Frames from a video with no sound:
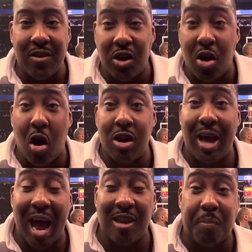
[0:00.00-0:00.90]
The garden
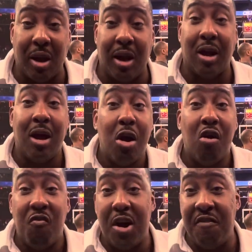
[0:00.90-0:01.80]
has been
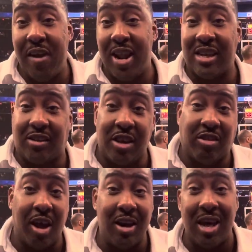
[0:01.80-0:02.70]
renovated since
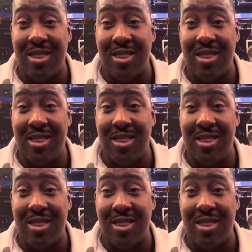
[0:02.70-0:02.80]
then.